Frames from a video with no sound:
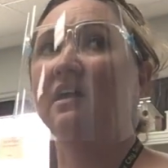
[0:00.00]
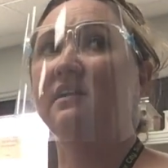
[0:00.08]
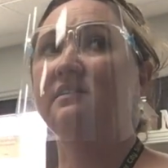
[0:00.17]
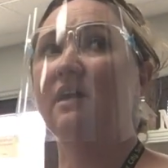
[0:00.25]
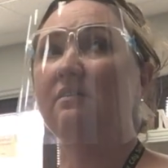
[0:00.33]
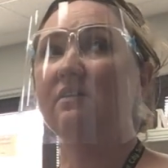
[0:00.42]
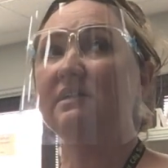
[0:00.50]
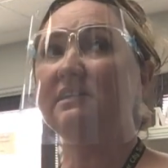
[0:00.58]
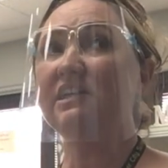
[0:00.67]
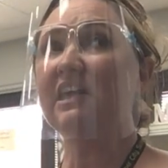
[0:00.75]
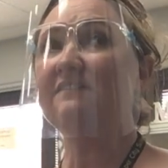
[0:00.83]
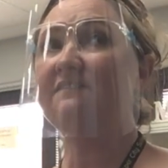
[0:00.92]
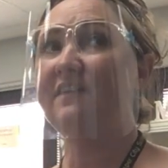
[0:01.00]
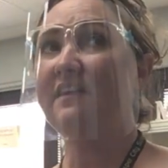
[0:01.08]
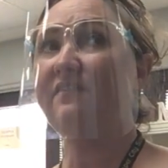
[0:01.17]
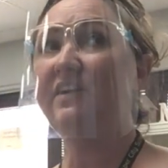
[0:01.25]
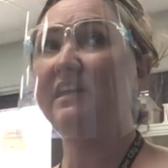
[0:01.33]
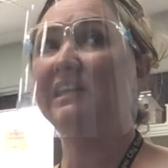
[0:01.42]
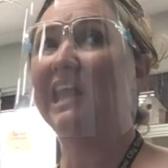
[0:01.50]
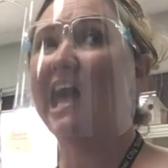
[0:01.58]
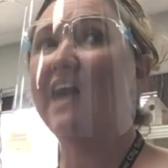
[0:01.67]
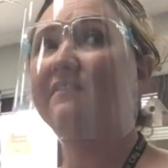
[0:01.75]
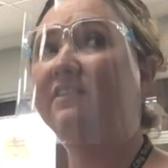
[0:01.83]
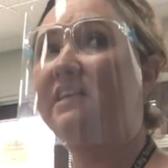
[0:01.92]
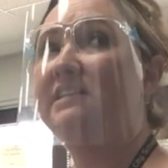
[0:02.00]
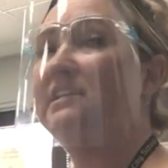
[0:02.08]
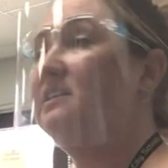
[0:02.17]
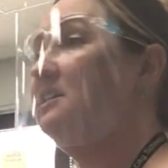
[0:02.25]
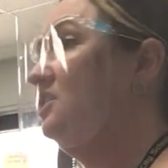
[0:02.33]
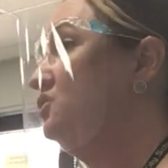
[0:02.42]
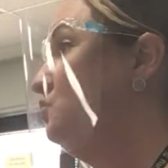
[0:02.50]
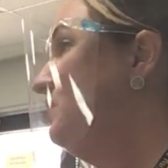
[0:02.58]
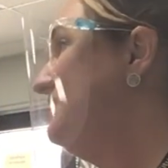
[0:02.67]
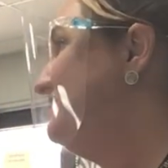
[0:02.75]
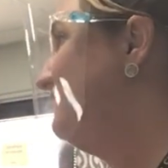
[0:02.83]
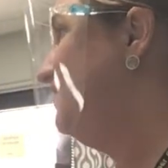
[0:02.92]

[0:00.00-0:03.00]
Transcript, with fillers: So let's look at vivid, lively details. What does